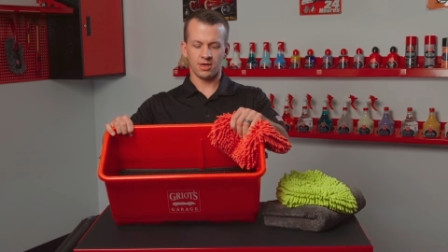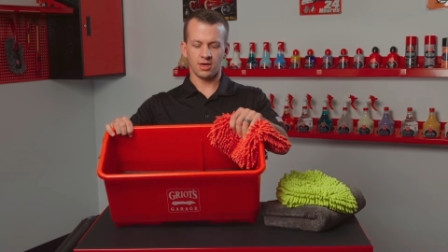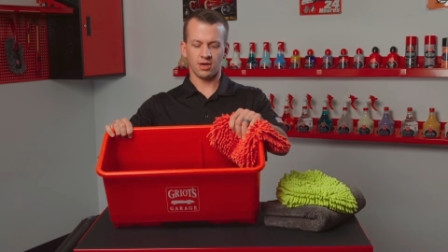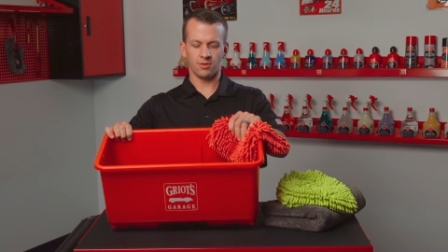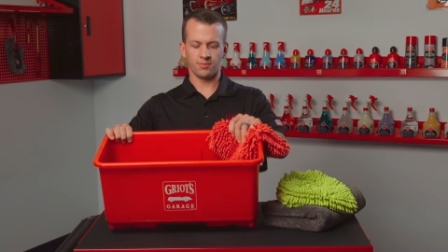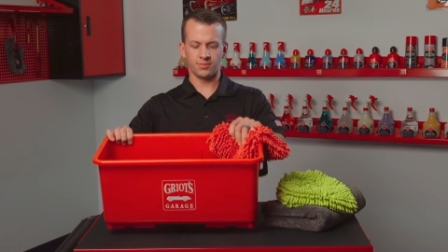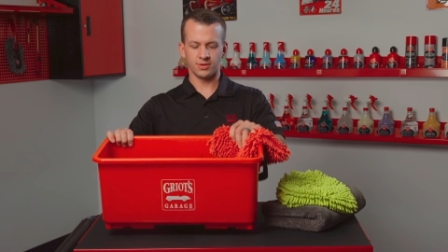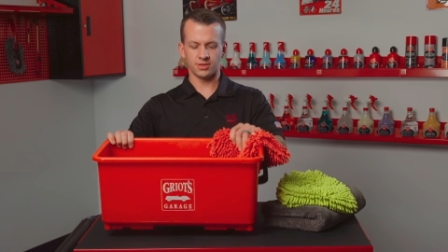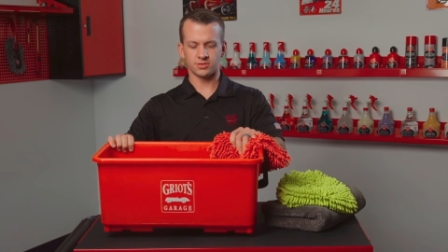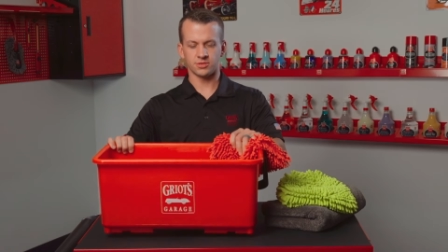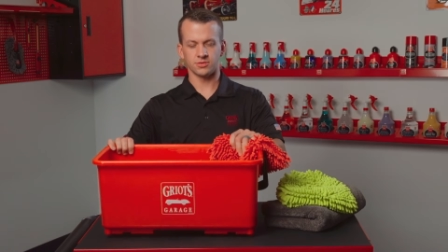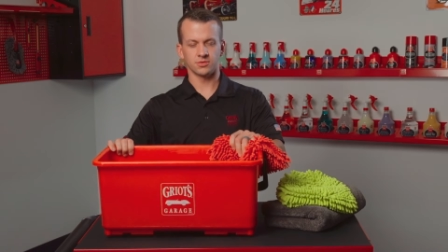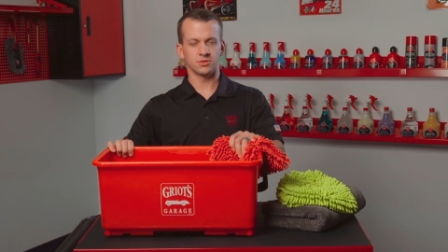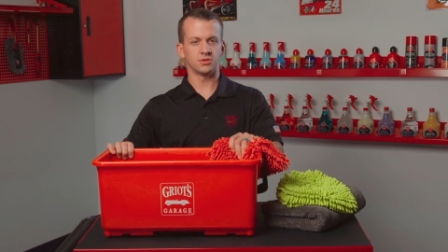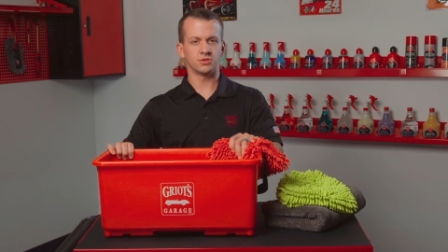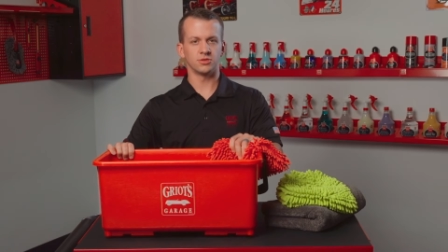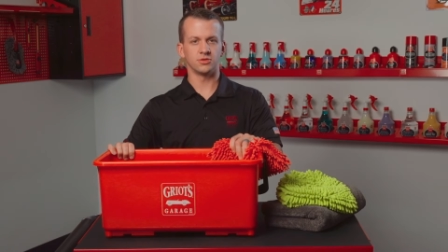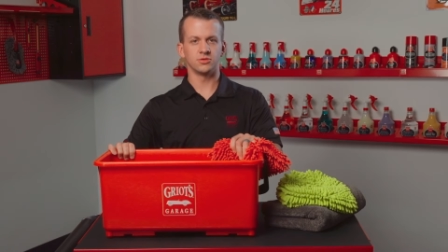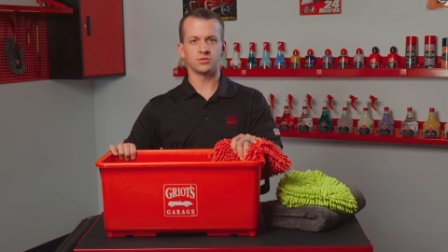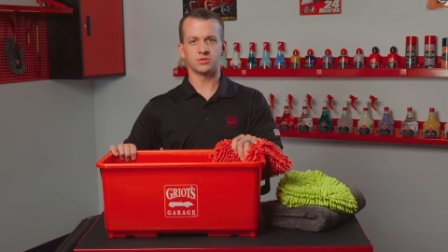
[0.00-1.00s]
helping to
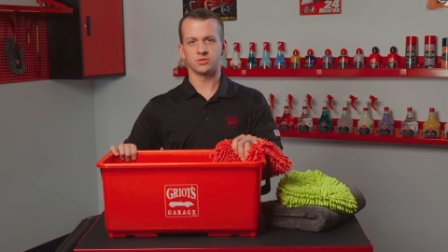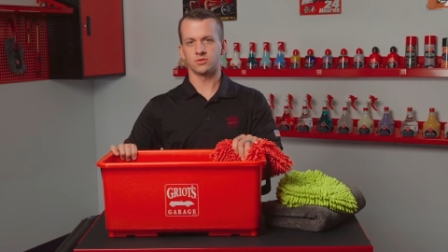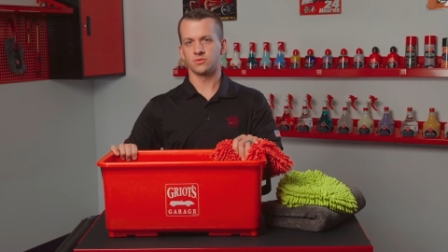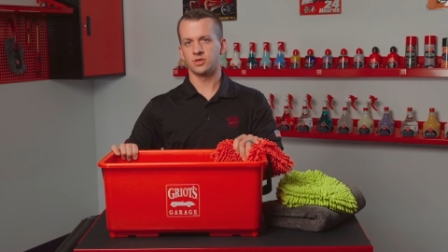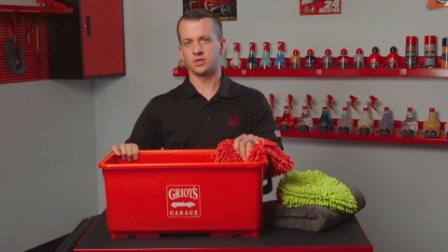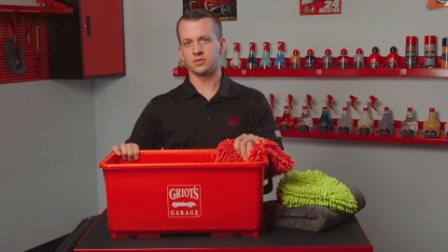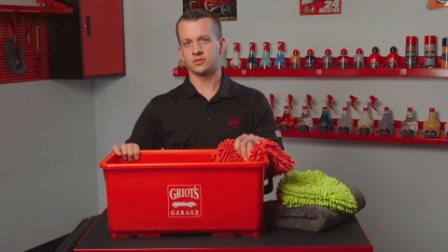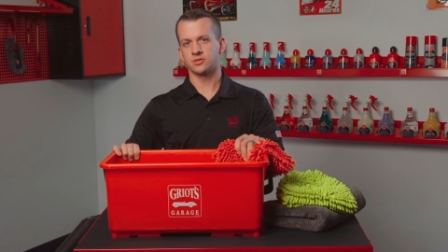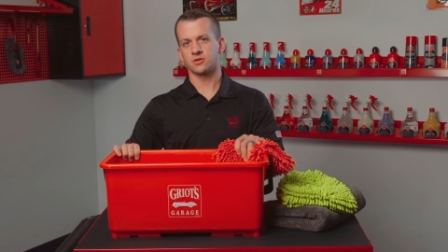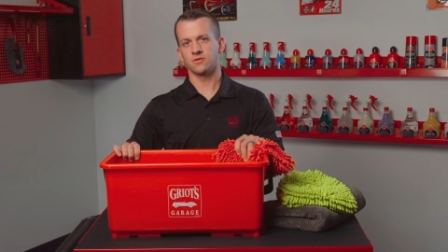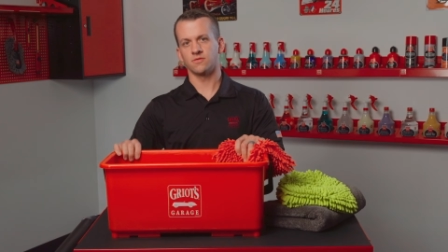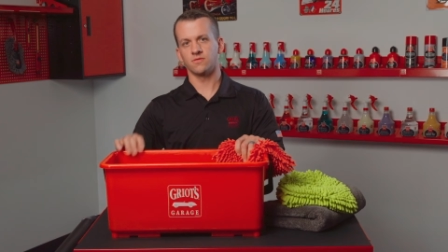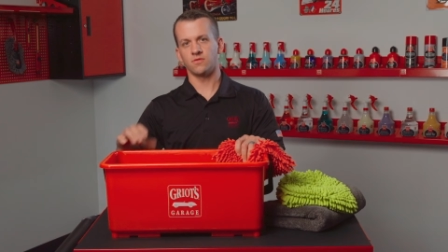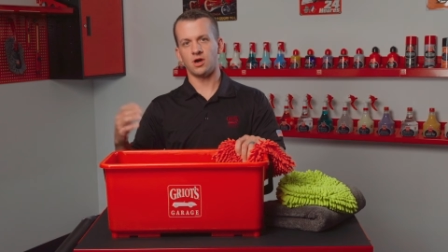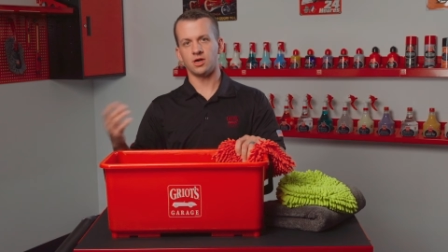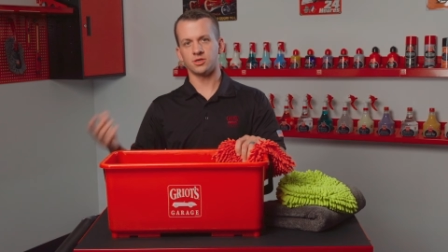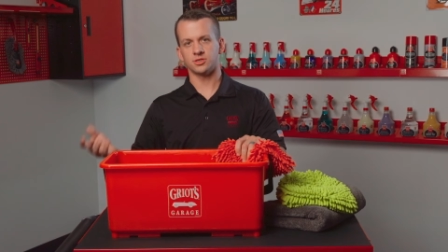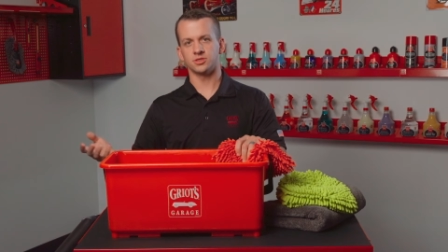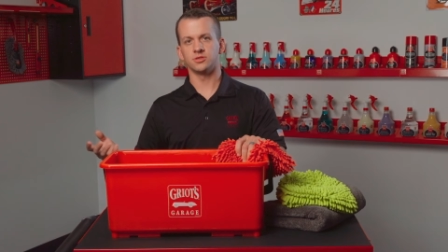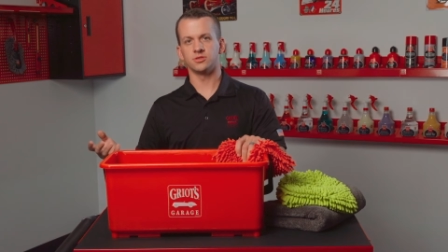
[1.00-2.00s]
reduce the risk of
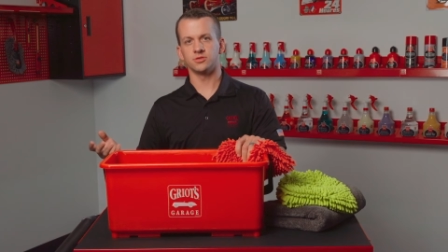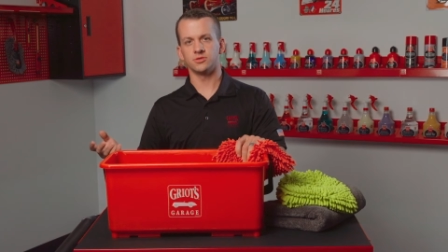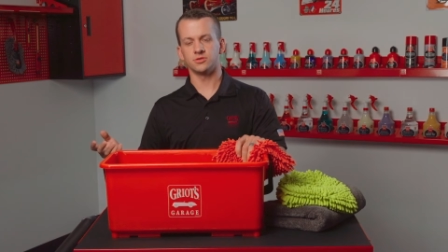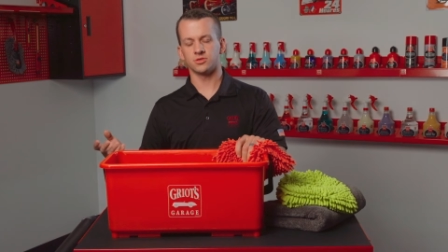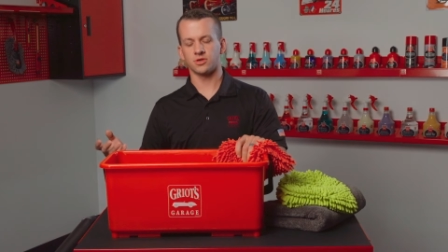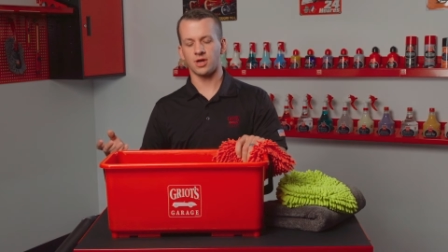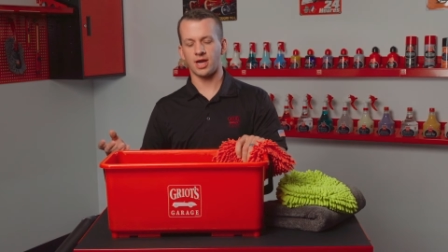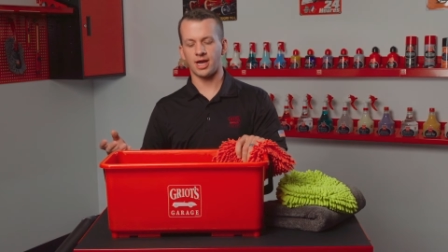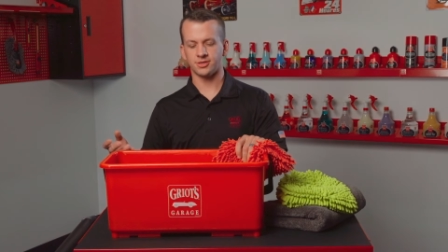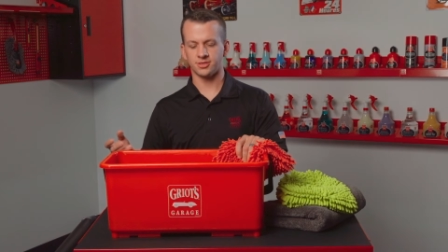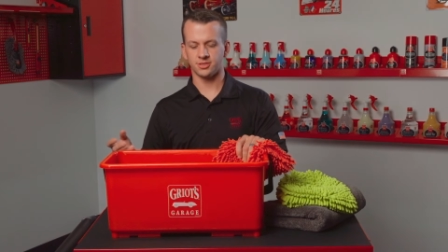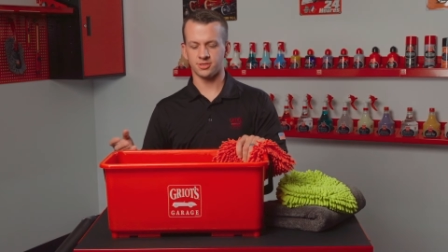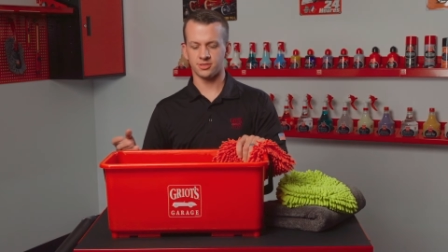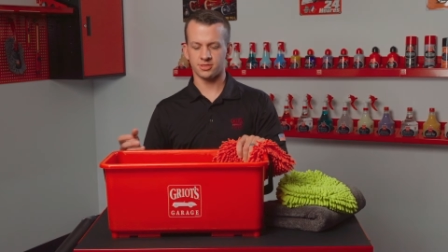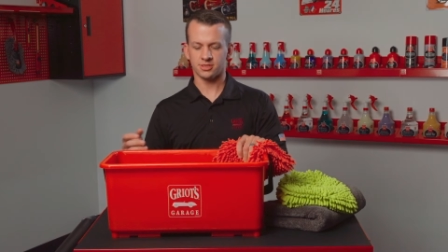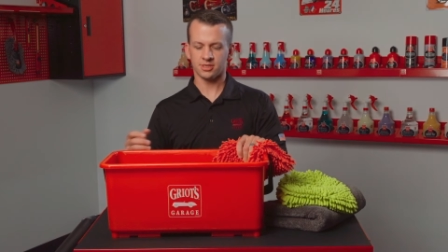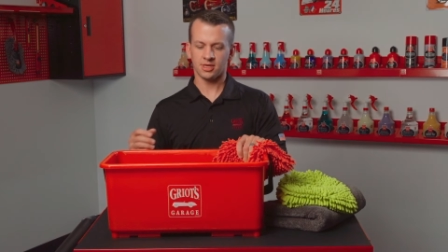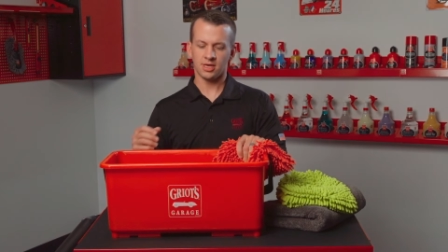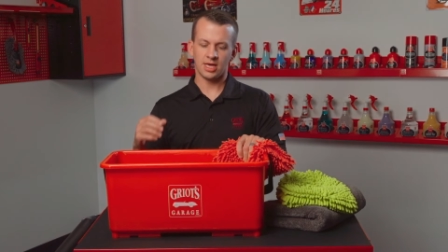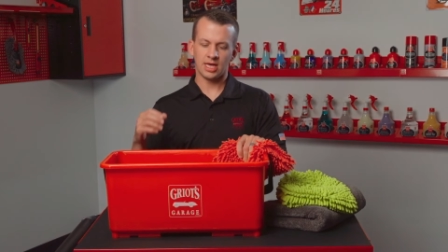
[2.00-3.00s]
wash-induced
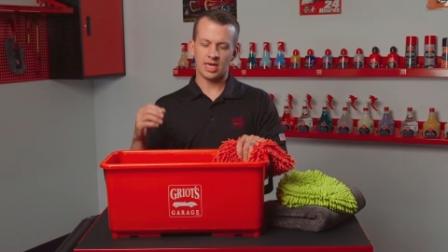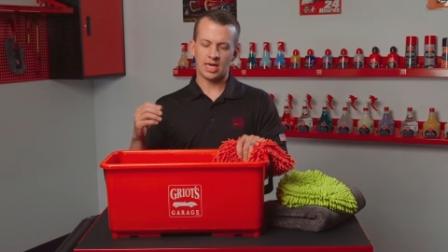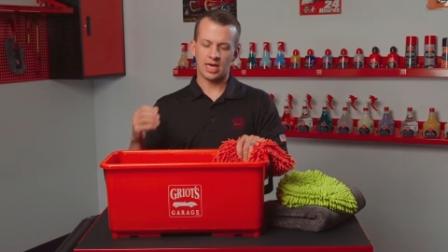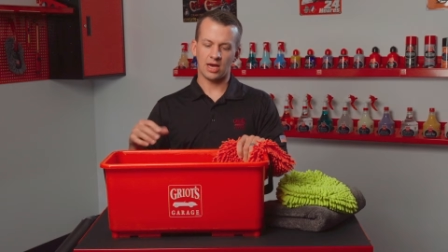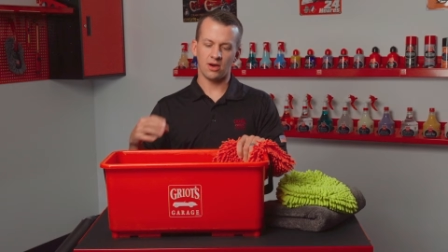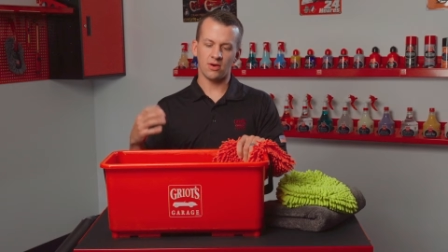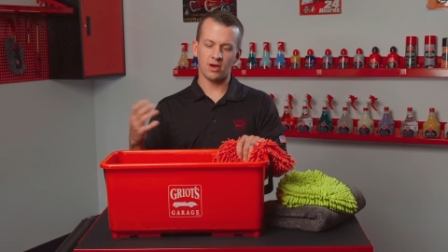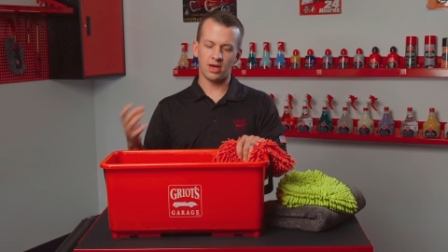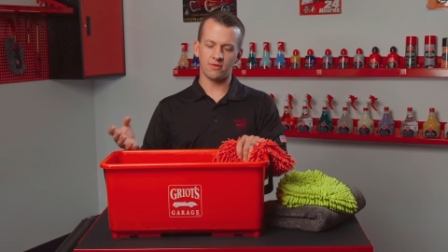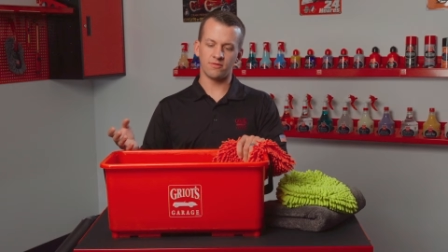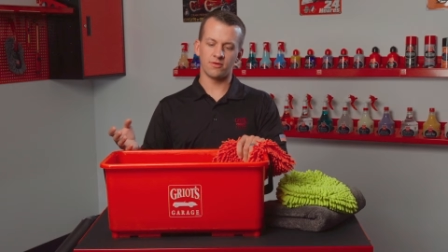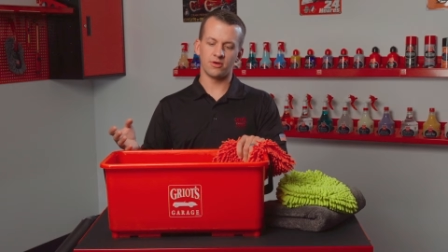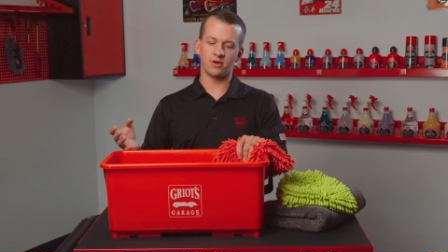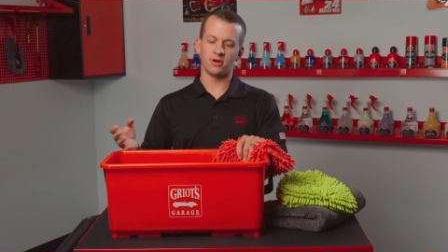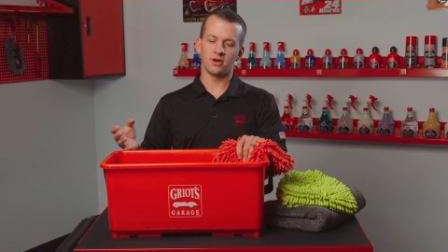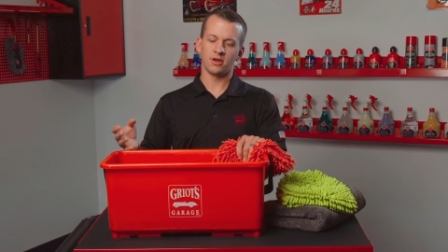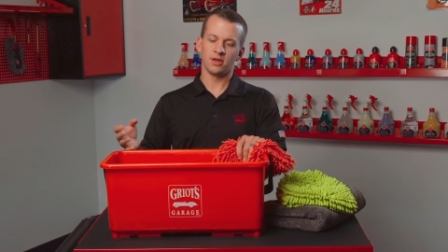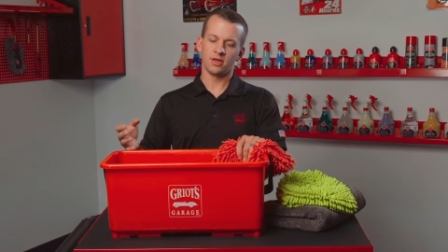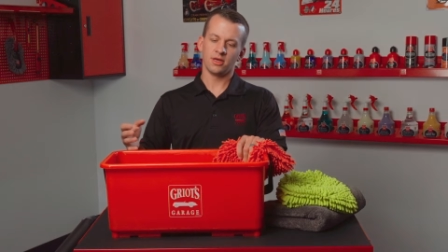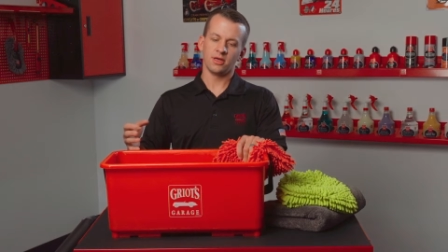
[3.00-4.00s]
scratches.
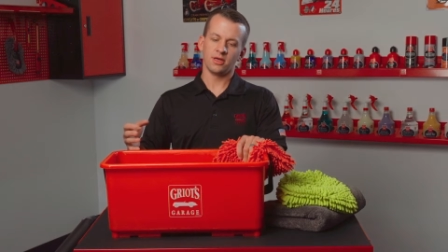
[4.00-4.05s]
However,